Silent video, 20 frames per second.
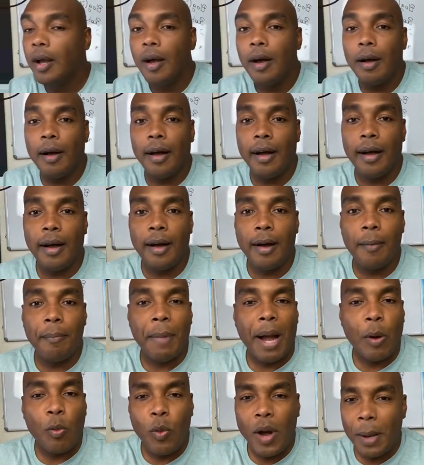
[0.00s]
Uh,
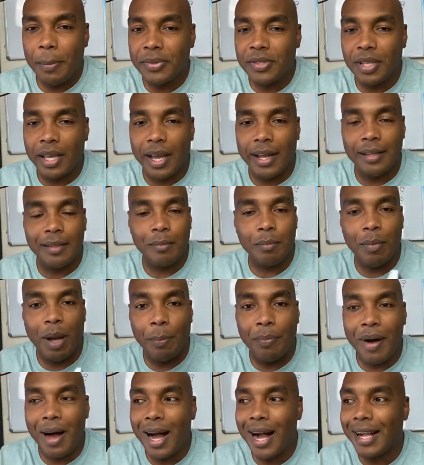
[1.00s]
my website, my
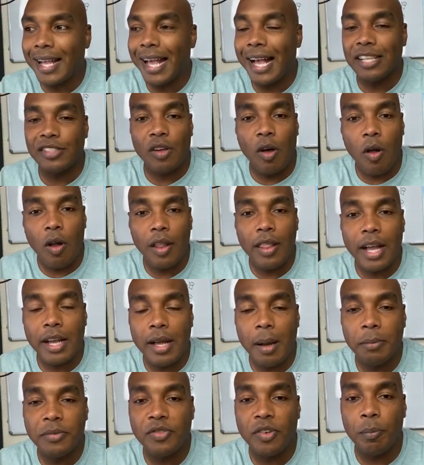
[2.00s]
podcast, all that
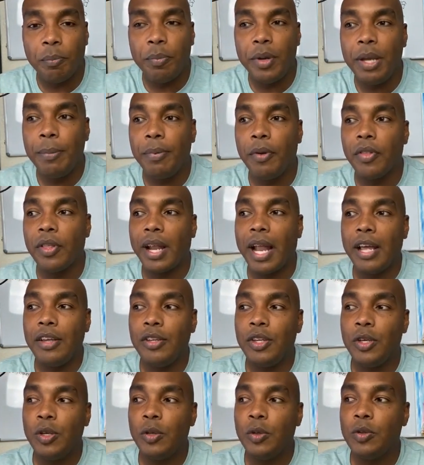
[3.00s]
comes from people that I
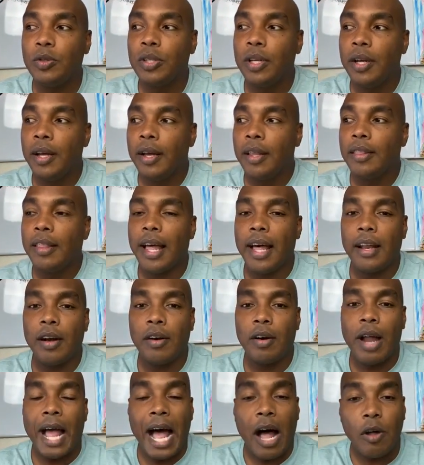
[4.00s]
use that
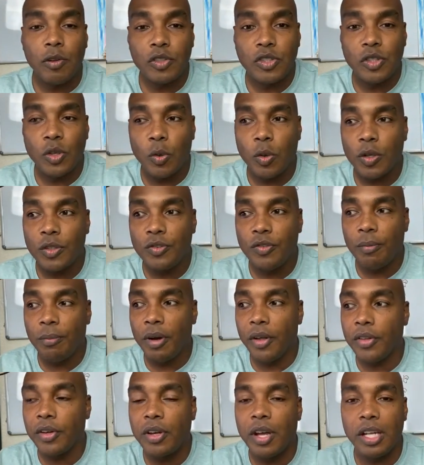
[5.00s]
are outsourced from
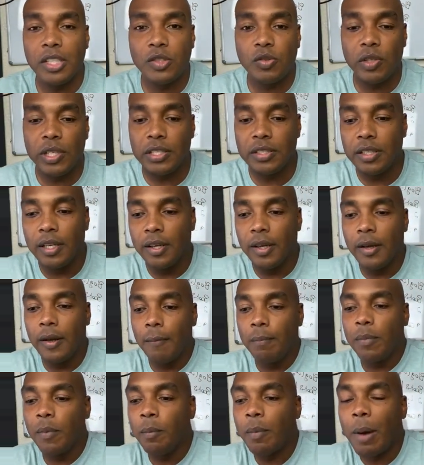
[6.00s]
other countries.
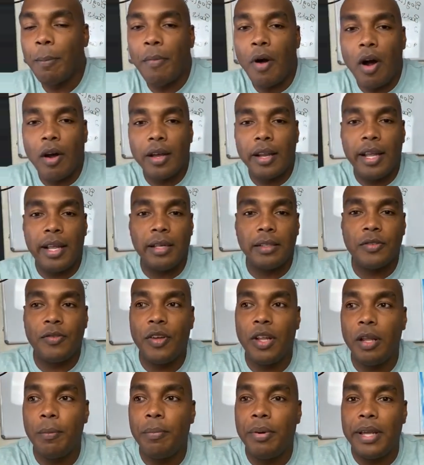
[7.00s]
My marketing's
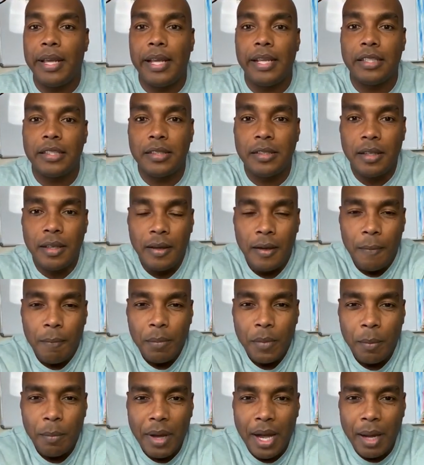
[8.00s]
Philippines.
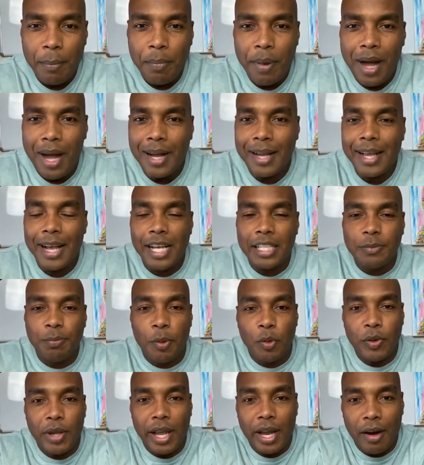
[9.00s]
My podcast,
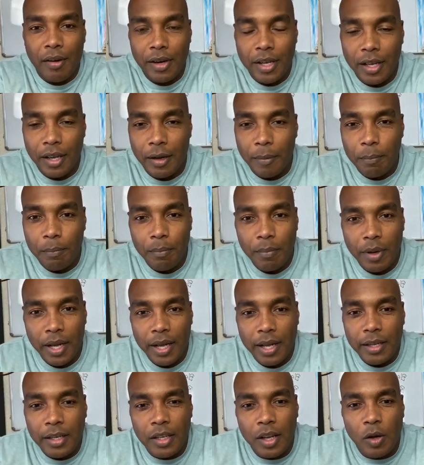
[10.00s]
Bulgaria.
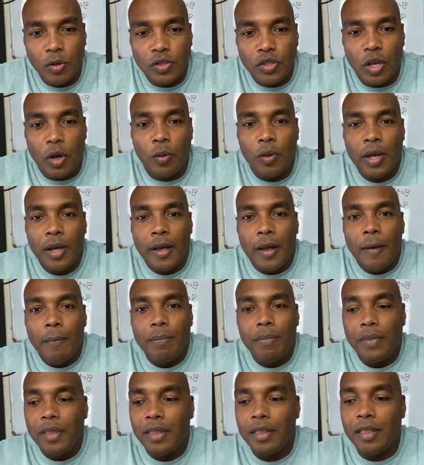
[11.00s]
My, you know, so
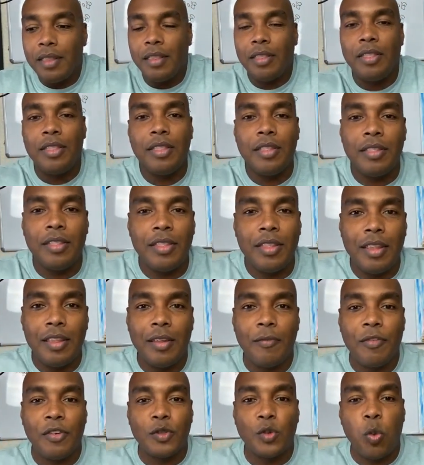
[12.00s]

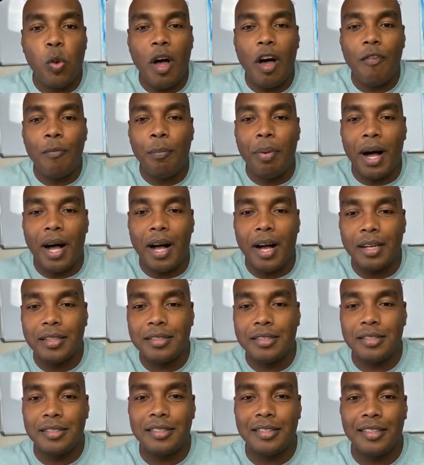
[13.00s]
for 12
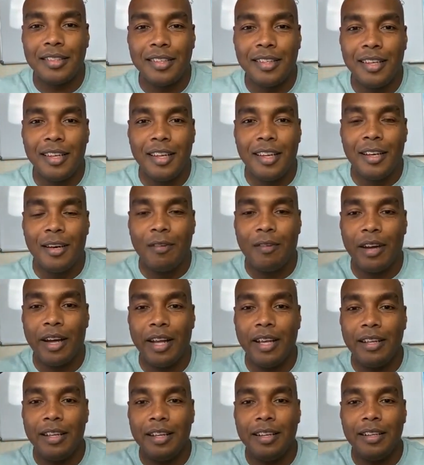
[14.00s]
bucks, right?